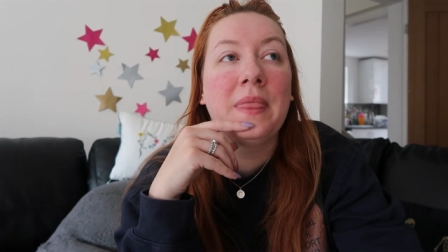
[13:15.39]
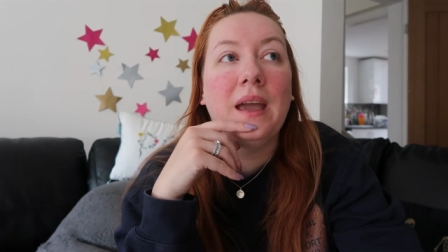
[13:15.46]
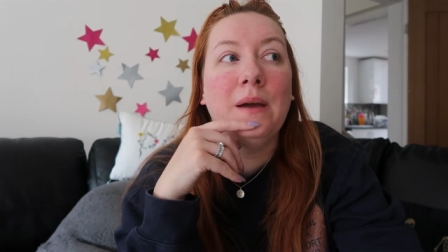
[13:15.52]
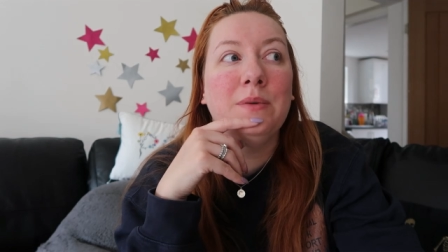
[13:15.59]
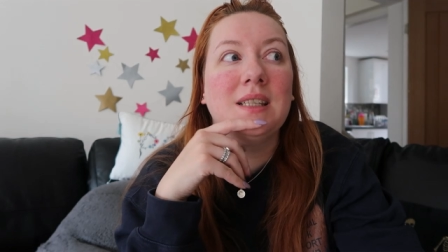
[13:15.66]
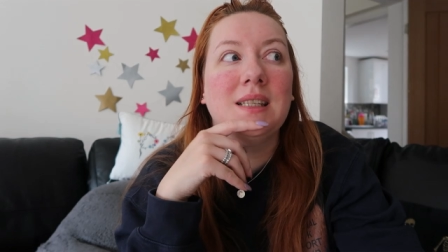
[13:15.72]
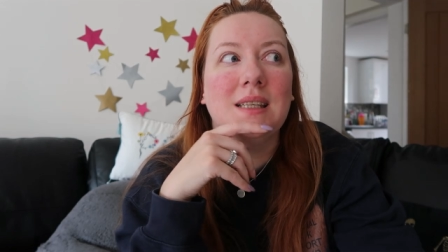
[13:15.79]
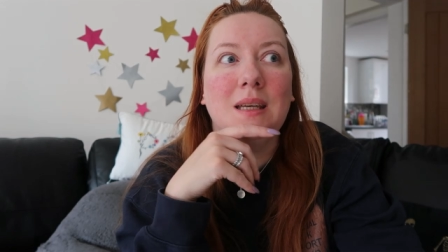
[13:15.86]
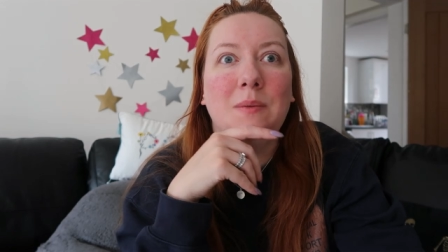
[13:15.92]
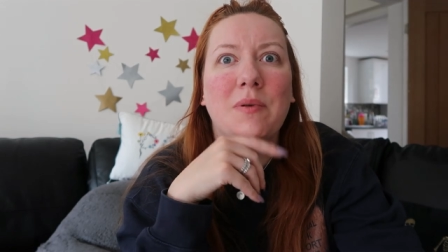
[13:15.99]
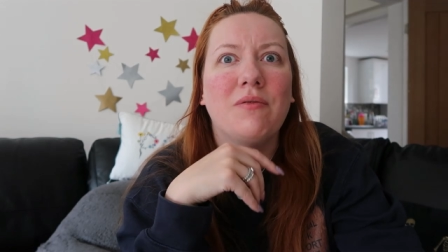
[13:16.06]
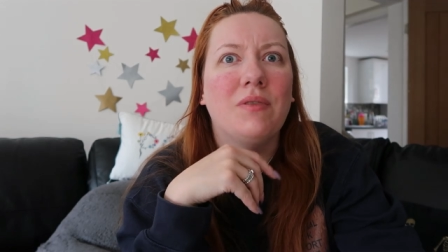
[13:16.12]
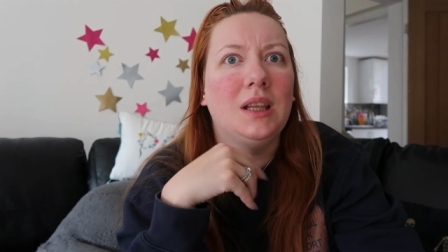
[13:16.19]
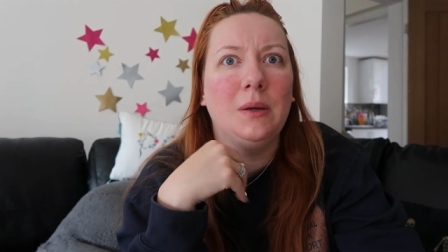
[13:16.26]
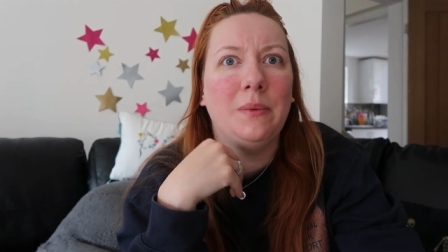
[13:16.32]
I was
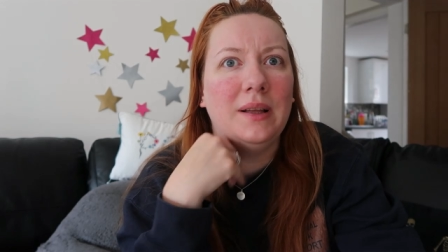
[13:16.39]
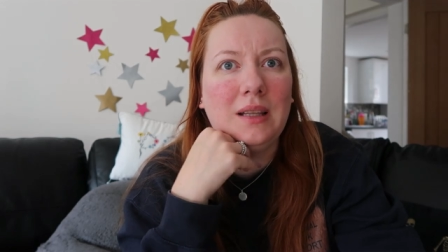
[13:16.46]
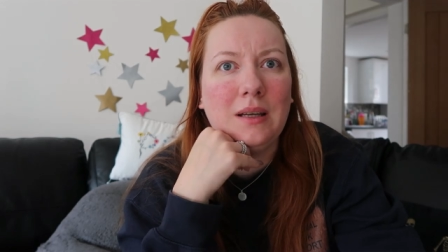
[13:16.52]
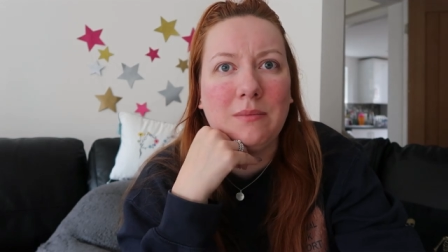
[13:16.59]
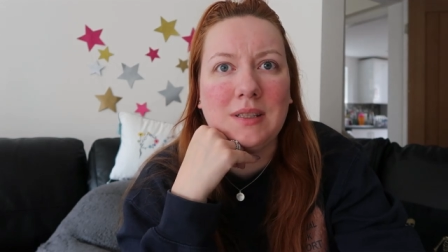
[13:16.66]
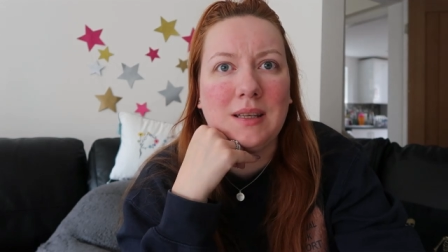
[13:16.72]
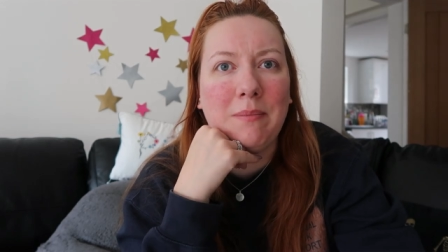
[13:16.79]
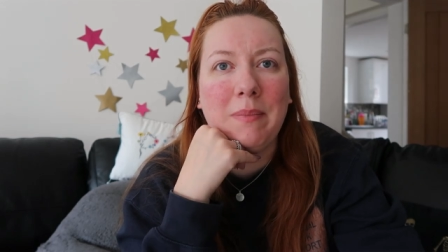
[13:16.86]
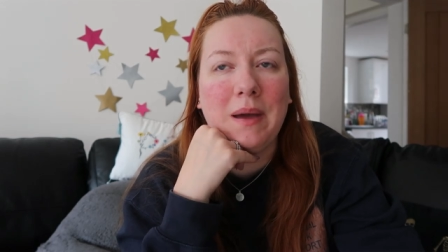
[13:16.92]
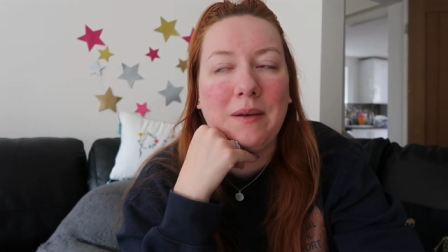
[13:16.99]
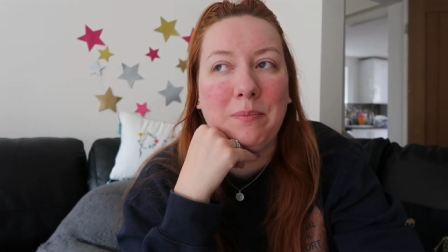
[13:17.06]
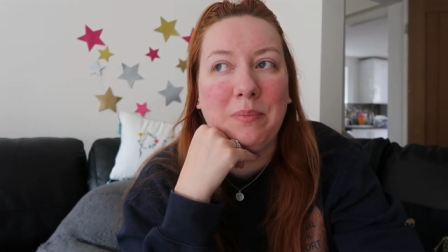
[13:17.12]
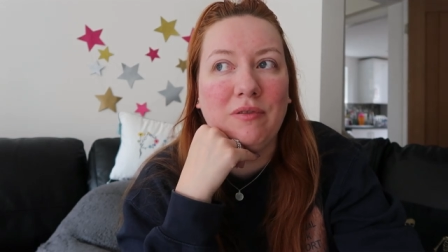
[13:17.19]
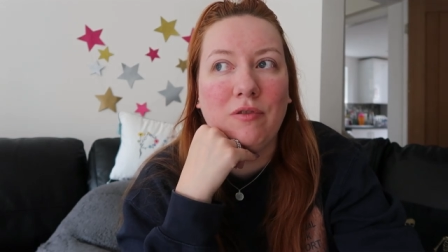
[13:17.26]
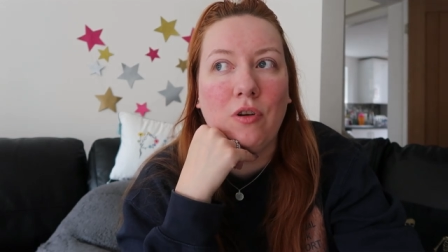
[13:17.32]
sleeping really well and I was in
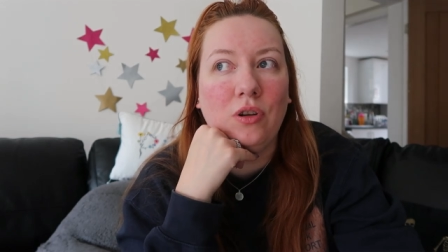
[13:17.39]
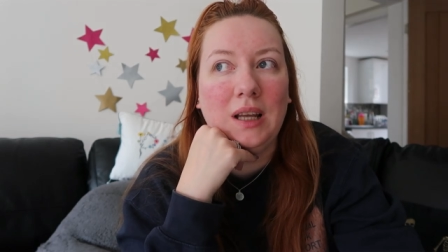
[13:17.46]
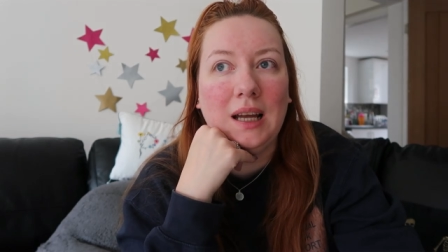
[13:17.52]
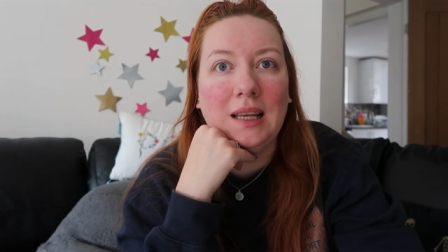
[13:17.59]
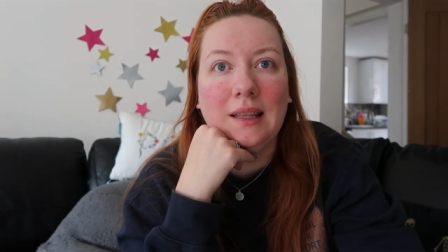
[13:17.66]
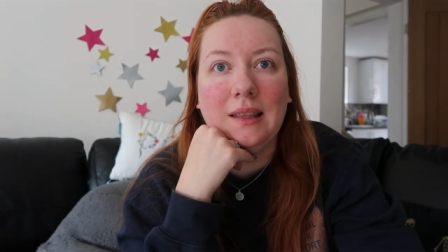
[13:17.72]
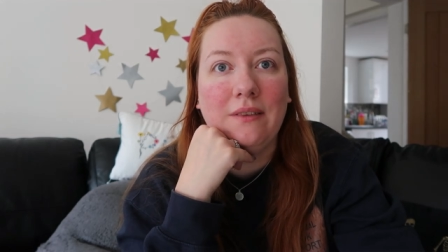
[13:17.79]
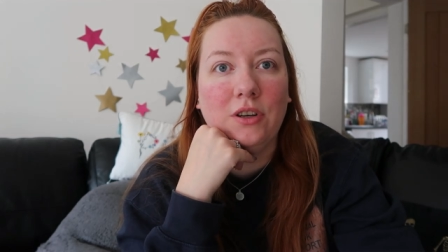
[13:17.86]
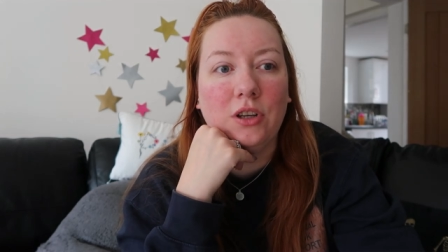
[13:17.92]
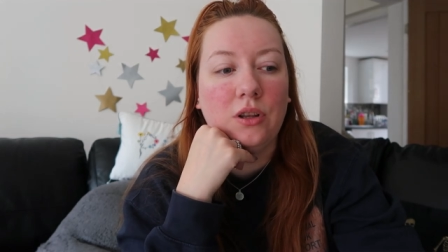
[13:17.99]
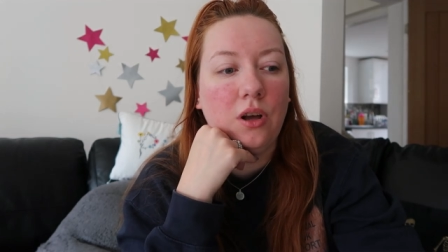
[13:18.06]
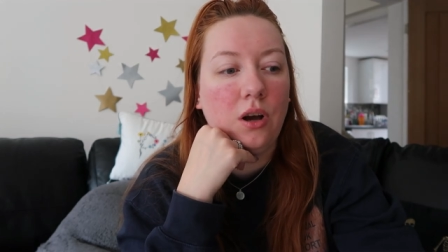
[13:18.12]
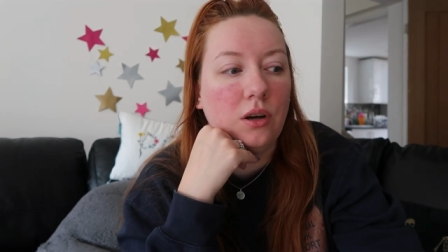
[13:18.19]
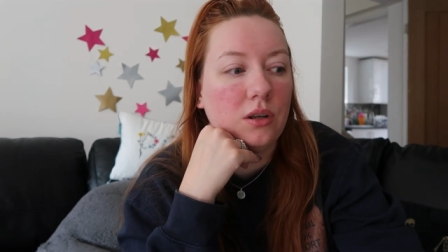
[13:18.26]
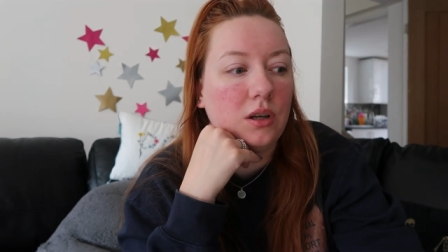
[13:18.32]
bed before like 11
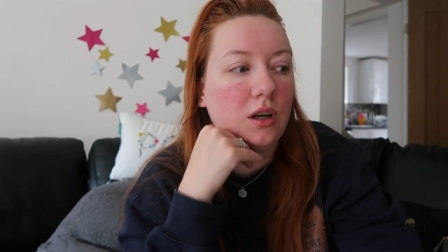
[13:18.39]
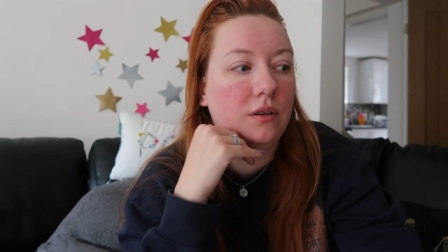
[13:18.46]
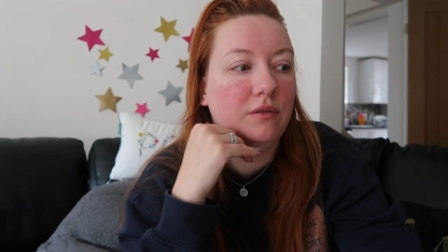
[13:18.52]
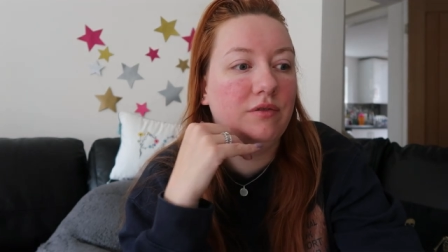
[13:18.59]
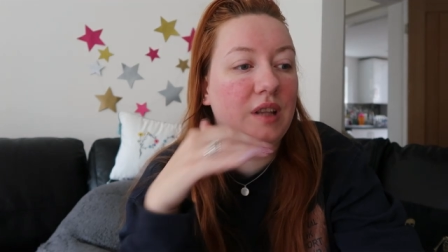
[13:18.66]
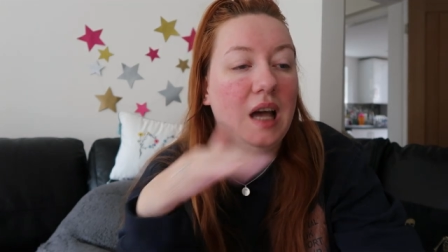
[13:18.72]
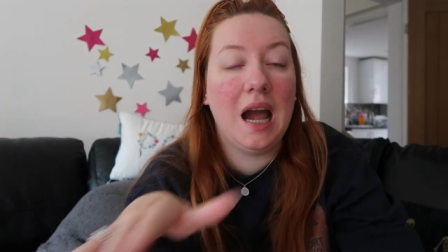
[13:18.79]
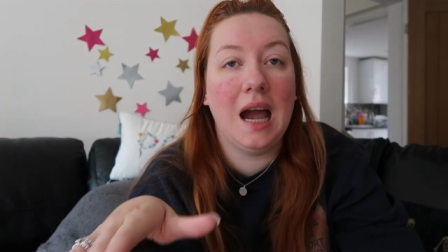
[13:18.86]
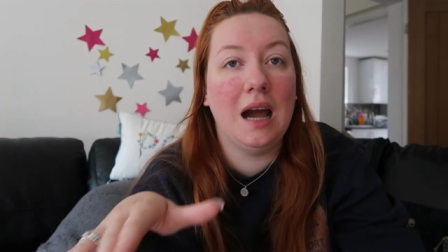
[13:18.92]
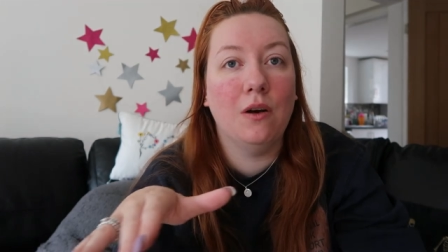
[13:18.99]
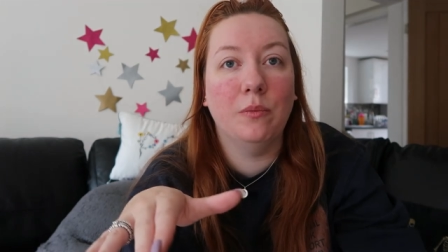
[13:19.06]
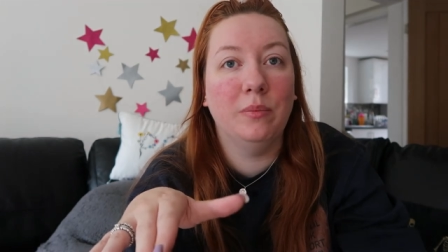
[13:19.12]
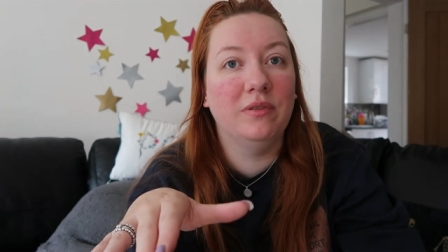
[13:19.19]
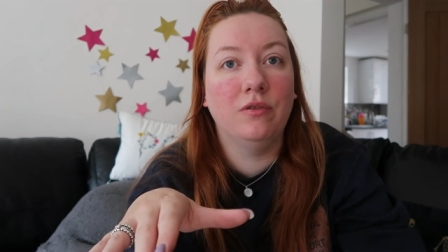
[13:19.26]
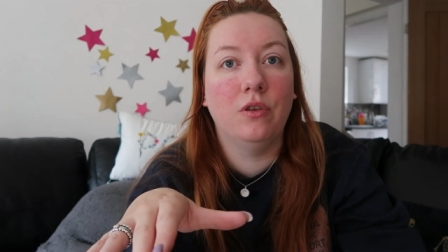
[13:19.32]
o'clock and flat
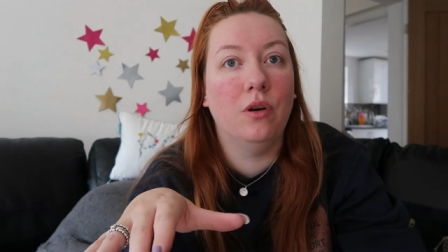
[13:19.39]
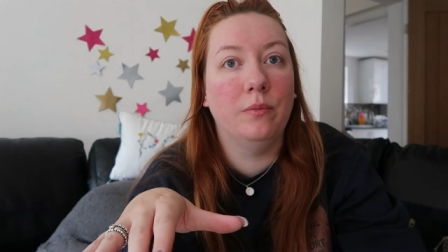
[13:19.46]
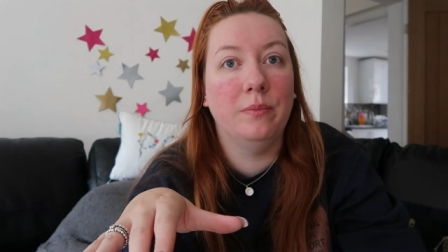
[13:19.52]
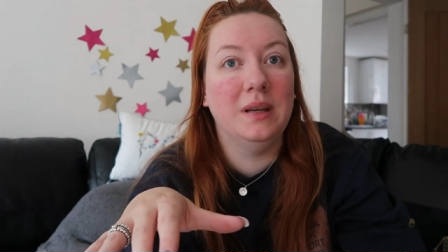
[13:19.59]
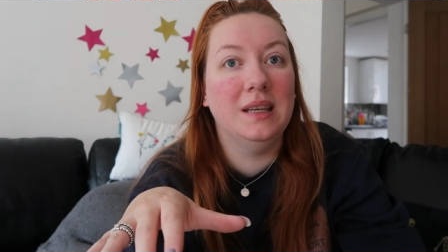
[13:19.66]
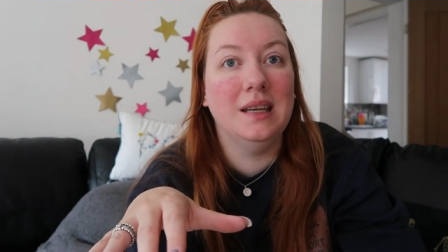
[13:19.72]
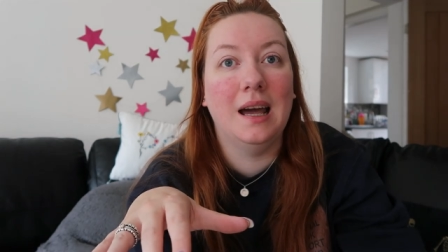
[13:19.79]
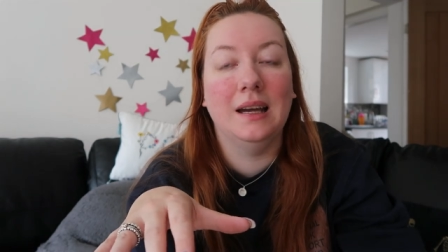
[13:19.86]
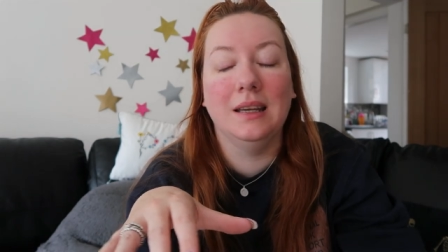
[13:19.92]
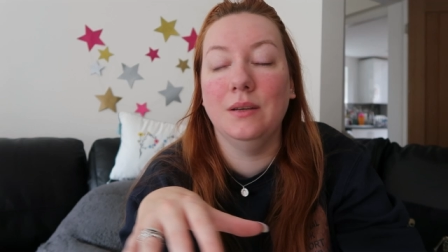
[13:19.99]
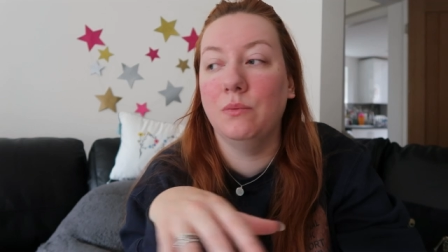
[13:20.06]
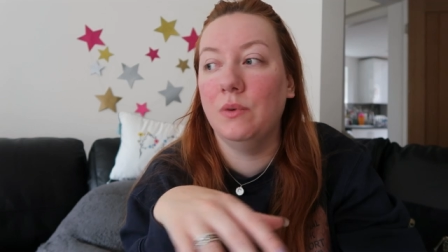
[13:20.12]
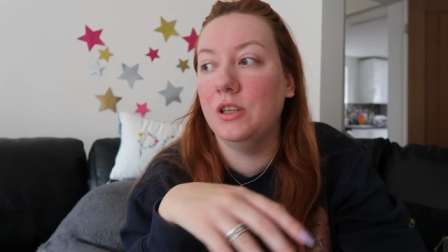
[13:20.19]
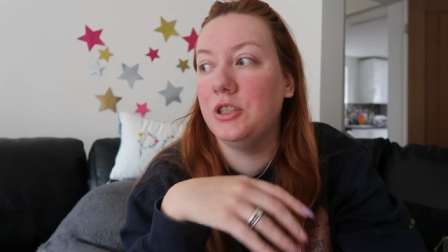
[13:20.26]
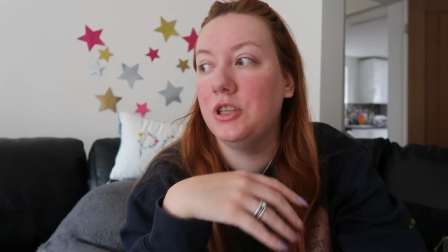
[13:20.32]
out before
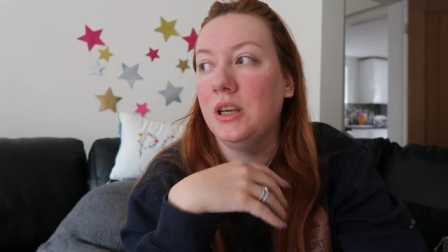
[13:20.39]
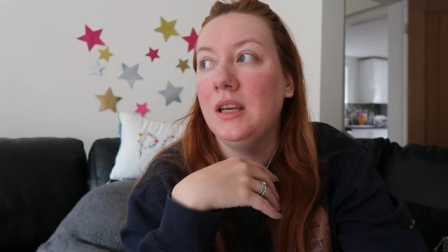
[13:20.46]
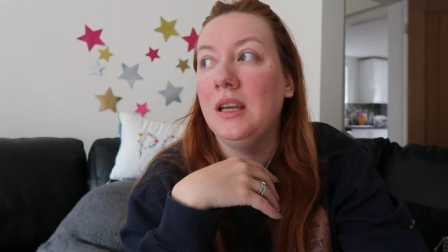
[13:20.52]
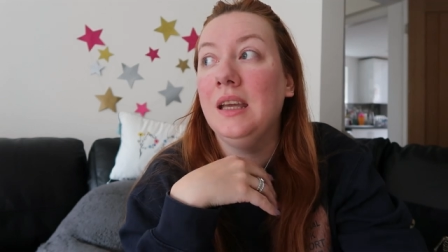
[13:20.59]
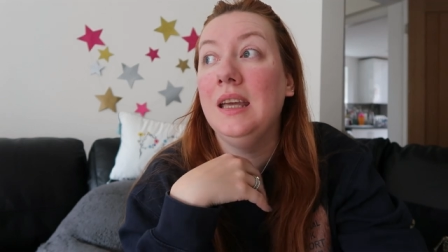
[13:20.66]
midnight, which